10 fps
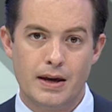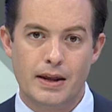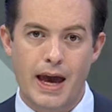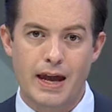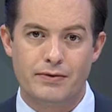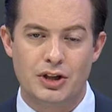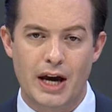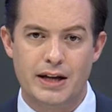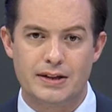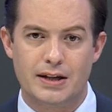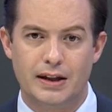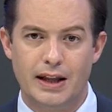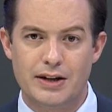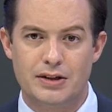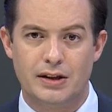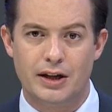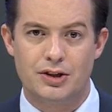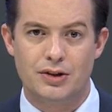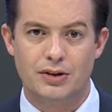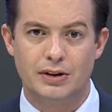The head of China's
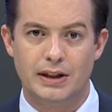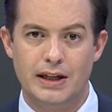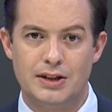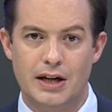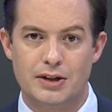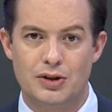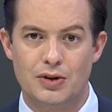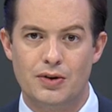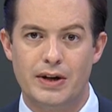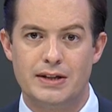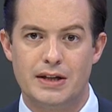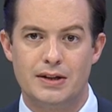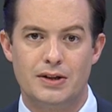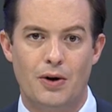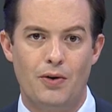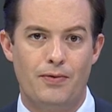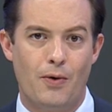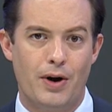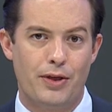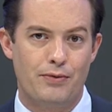legislature, Li Zhanshu, is in Seoul
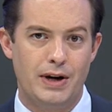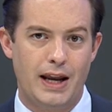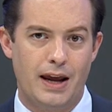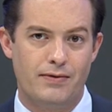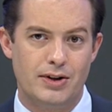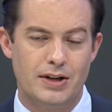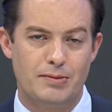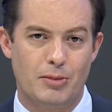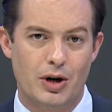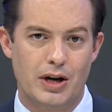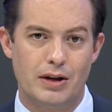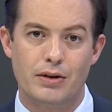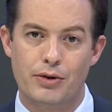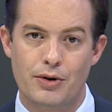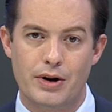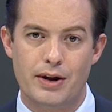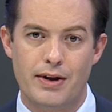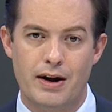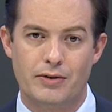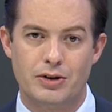for a three-day visit marking the
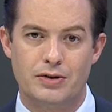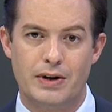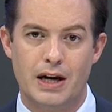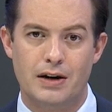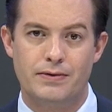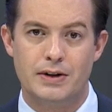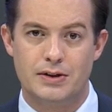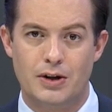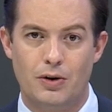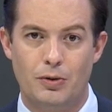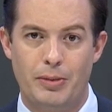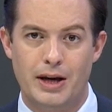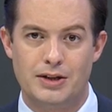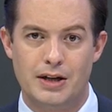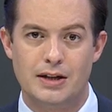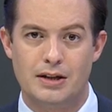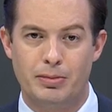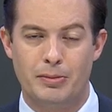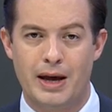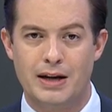thirtieth anniversary of Seoul-Beijing
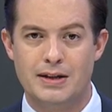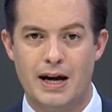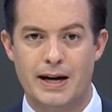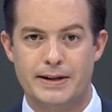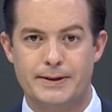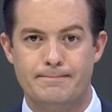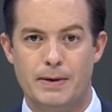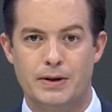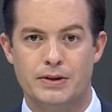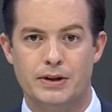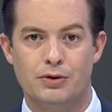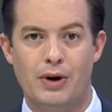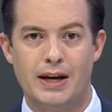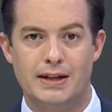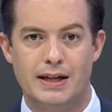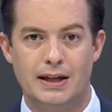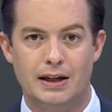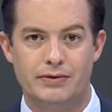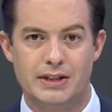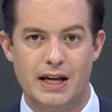diplomatic ties. There's a great
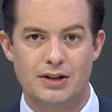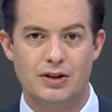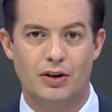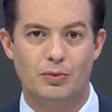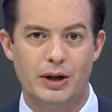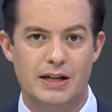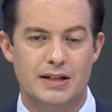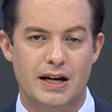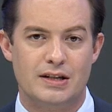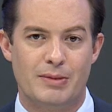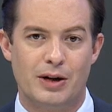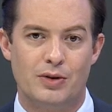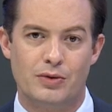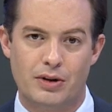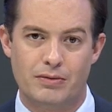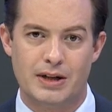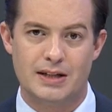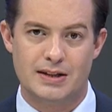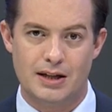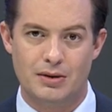deal of attention on what he says about North
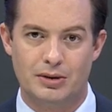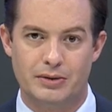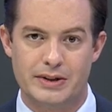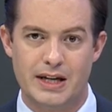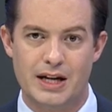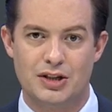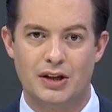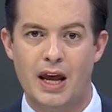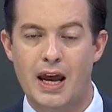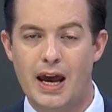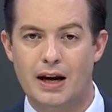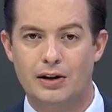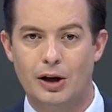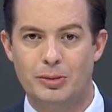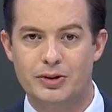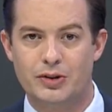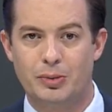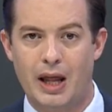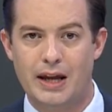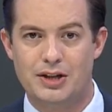Korea's denuclearization and global
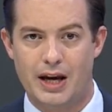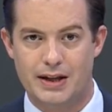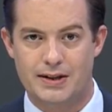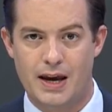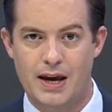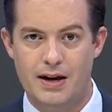supply chains.